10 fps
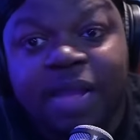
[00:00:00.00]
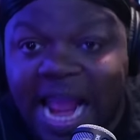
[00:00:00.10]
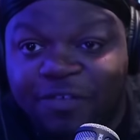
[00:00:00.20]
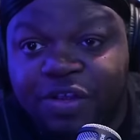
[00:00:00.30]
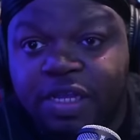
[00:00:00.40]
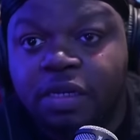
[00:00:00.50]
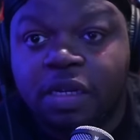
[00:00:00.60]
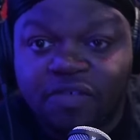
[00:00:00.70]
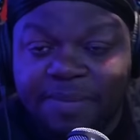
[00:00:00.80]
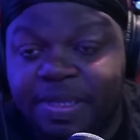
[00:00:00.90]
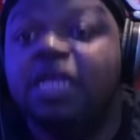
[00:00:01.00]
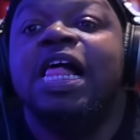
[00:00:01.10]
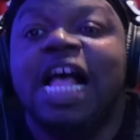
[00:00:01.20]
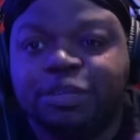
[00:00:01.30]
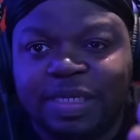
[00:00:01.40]
African, Caribbean,
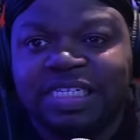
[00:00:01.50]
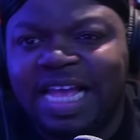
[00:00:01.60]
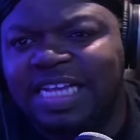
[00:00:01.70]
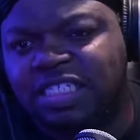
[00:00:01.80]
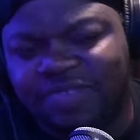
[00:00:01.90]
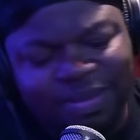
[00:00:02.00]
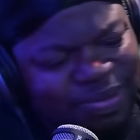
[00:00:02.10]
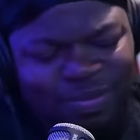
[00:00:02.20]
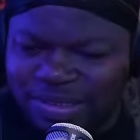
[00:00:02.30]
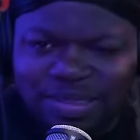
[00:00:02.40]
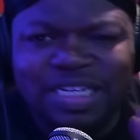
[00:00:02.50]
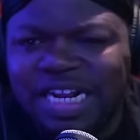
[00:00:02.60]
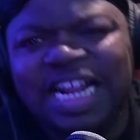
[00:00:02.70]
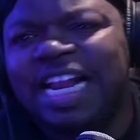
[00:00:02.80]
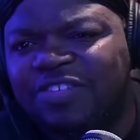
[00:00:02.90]
especially Asians, right? Mm, mm,
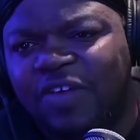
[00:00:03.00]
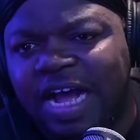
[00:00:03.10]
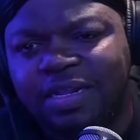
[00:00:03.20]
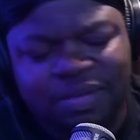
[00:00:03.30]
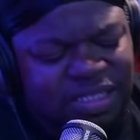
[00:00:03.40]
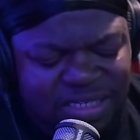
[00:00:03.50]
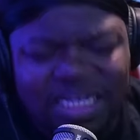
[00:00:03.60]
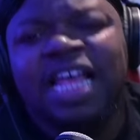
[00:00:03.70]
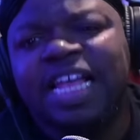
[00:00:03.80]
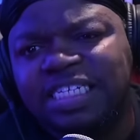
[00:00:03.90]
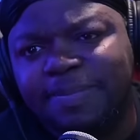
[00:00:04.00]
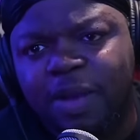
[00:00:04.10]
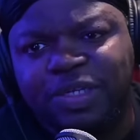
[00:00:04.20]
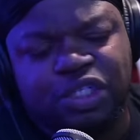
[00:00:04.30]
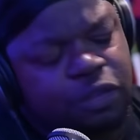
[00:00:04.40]
eh, that's fine. Get your
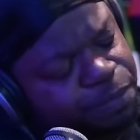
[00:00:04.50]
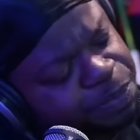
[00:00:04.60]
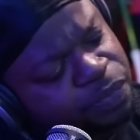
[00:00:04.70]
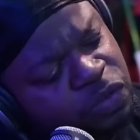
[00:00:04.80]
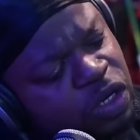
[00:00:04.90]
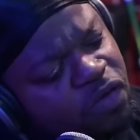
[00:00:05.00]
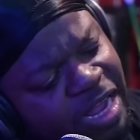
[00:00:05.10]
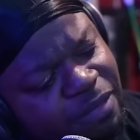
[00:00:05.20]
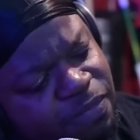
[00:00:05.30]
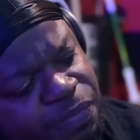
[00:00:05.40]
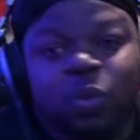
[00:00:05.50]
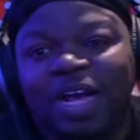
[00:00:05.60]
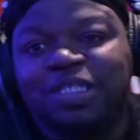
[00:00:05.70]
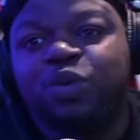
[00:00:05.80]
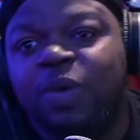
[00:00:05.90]
belly on, right? What
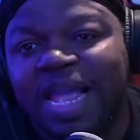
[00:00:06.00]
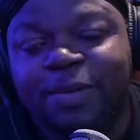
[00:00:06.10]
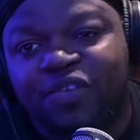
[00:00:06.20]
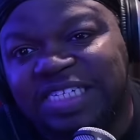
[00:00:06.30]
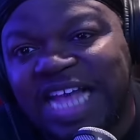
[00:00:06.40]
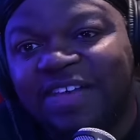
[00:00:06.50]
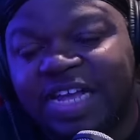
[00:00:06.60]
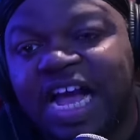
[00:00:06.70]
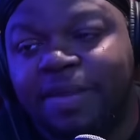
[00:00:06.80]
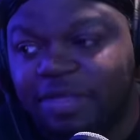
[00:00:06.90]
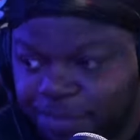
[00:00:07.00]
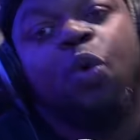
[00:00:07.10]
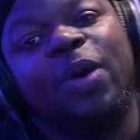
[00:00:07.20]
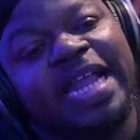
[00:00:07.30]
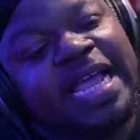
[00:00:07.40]
else do immigrants have in common?
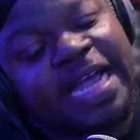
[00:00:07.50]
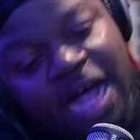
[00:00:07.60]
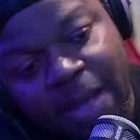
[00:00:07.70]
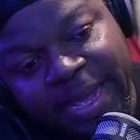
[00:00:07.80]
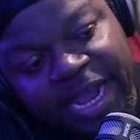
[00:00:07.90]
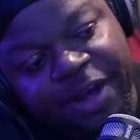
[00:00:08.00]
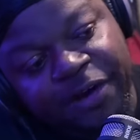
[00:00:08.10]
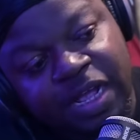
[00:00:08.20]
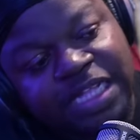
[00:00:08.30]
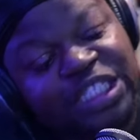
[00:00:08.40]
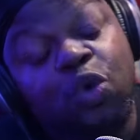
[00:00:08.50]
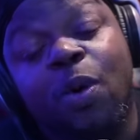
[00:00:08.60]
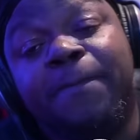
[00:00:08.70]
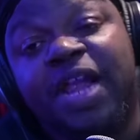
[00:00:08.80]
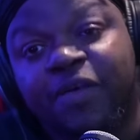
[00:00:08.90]
When they come here to
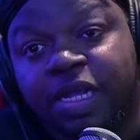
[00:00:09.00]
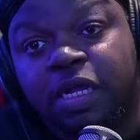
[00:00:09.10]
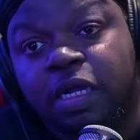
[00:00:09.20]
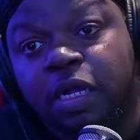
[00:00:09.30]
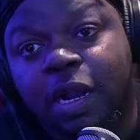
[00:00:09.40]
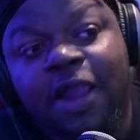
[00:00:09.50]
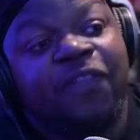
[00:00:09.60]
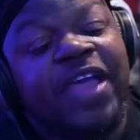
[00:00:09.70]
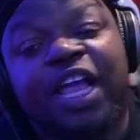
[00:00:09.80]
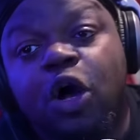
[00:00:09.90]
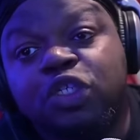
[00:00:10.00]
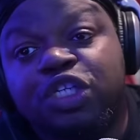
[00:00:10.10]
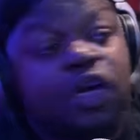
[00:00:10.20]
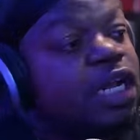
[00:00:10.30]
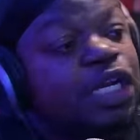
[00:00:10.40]
America, their
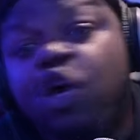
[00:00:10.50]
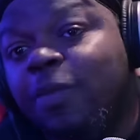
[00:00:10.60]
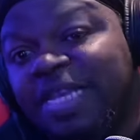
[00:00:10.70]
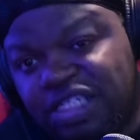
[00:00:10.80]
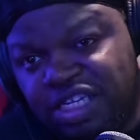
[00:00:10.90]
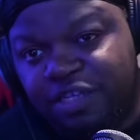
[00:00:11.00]
culture don't mean